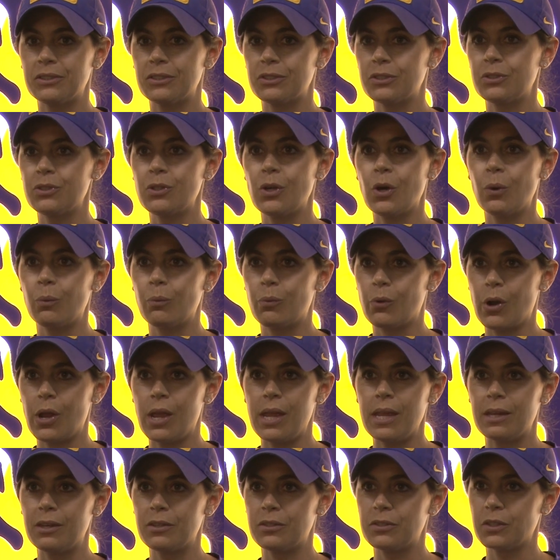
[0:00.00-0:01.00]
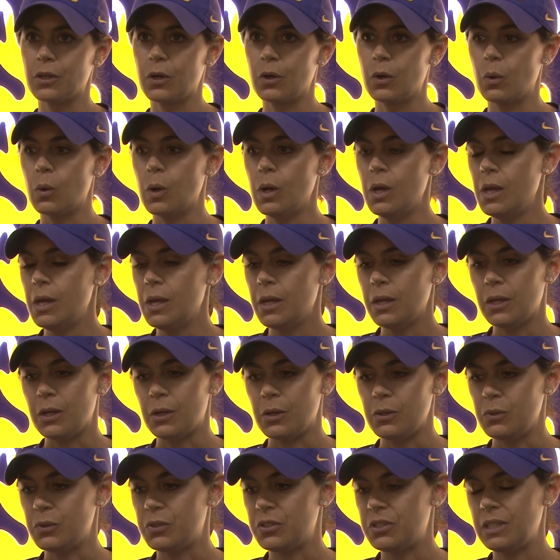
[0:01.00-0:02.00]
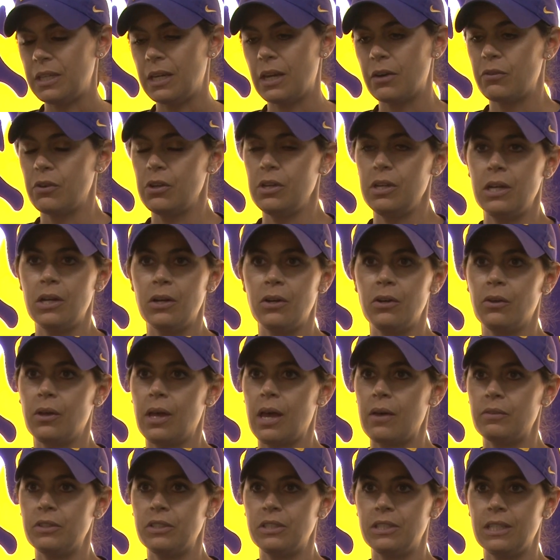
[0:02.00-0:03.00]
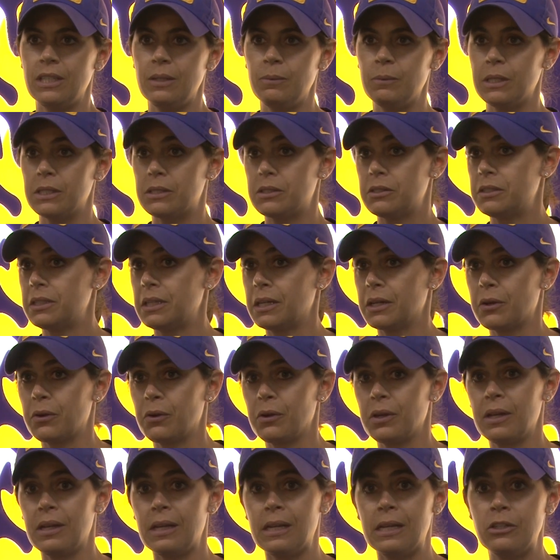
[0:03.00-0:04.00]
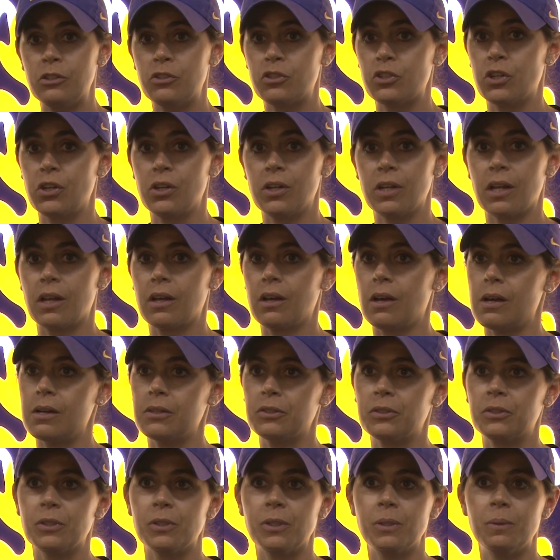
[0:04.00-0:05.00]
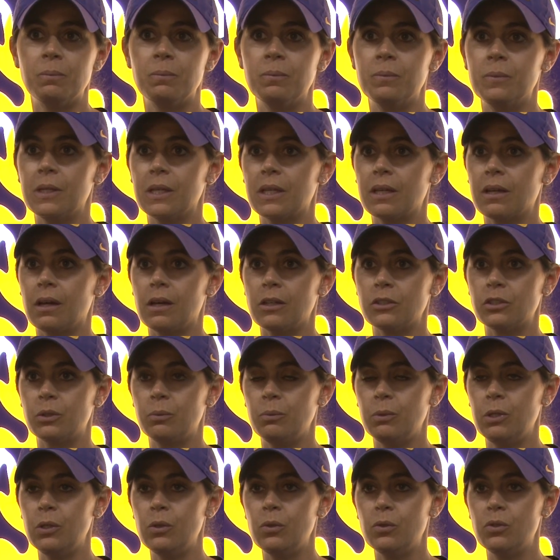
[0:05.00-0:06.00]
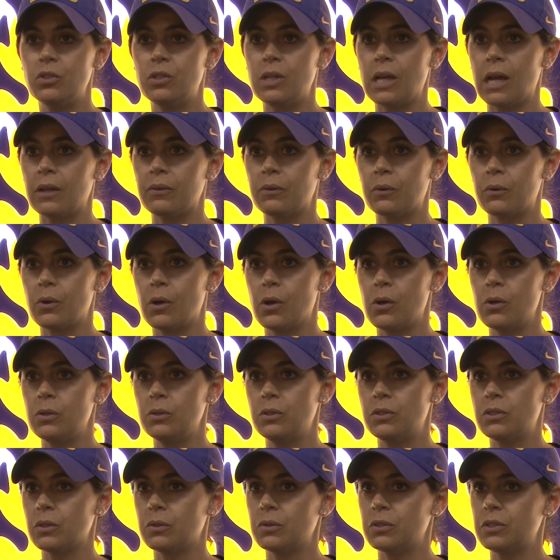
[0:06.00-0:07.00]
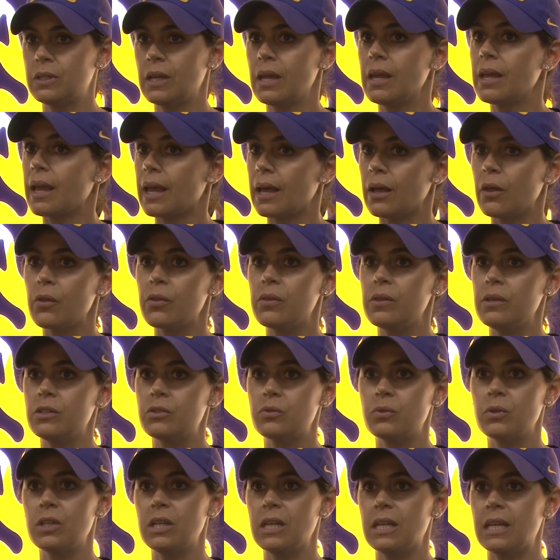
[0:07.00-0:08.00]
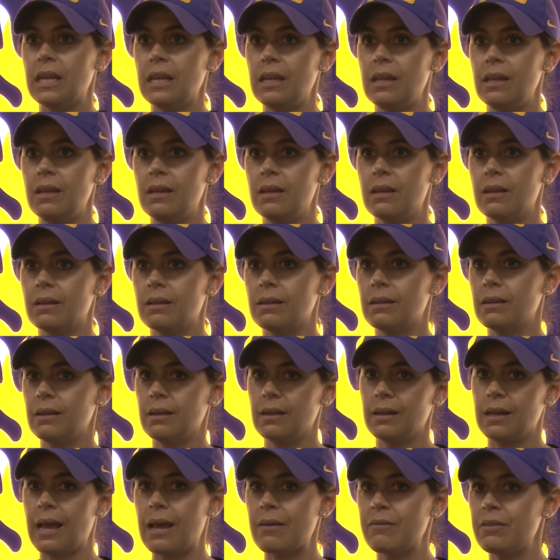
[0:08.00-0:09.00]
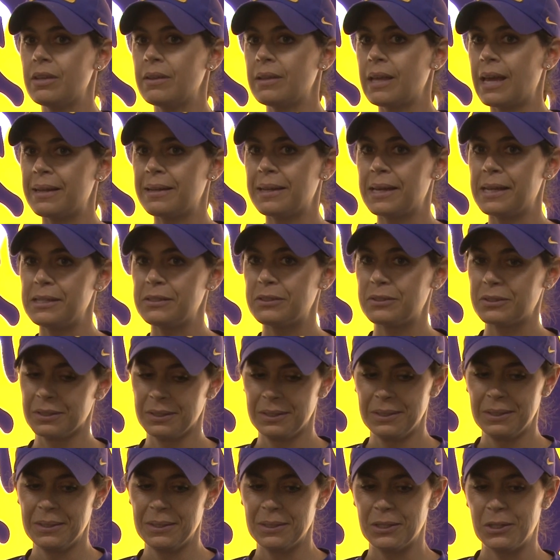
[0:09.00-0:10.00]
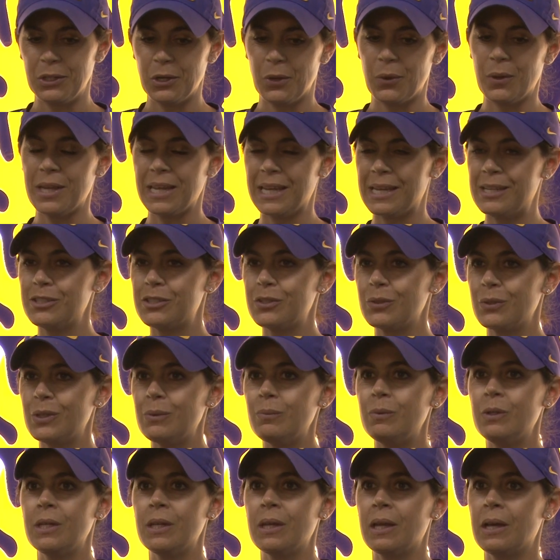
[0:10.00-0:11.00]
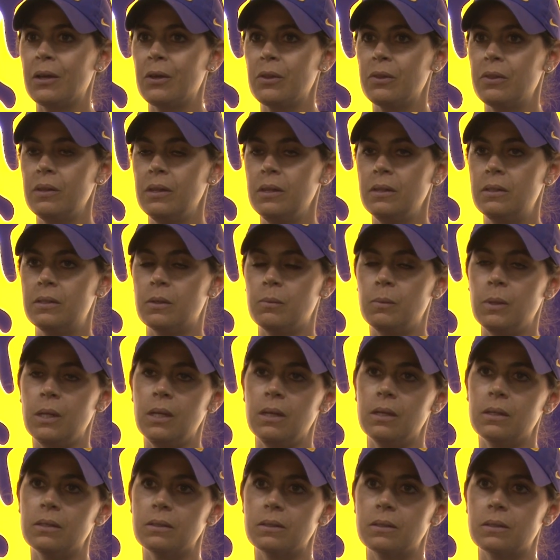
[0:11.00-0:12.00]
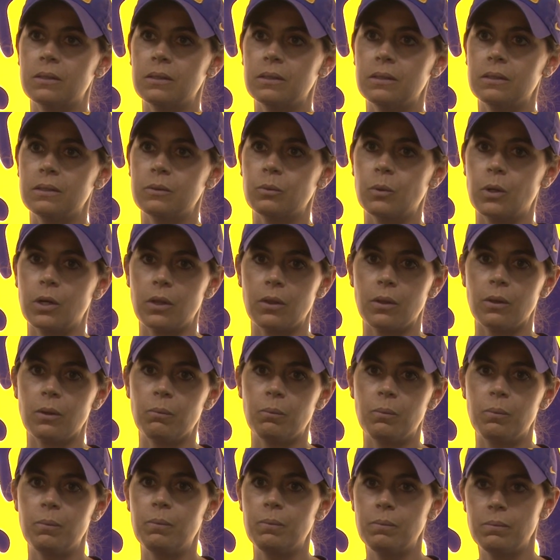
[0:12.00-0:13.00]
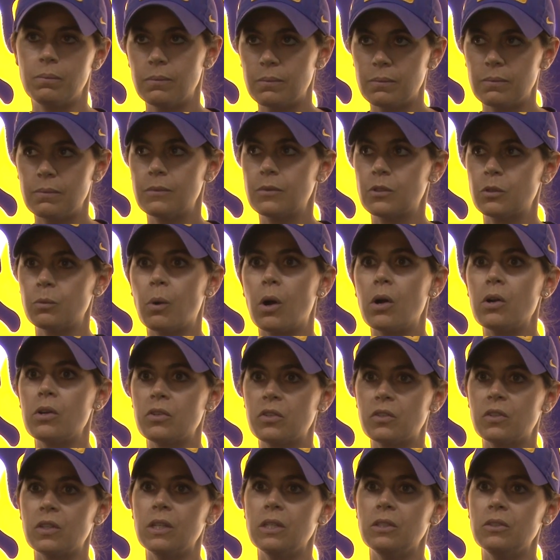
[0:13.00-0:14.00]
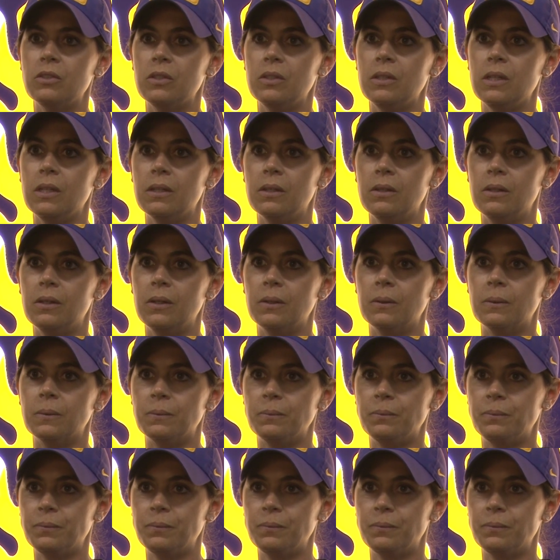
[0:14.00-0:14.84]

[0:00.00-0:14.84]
There's no break. So, you know, you see every year you'll have a team get sick or get injured. It costs them, it costs them huge down the road. So staying healthy is really key. And, and having that nice going into it being healthy, to me, is, is one of the smartest things you need to do.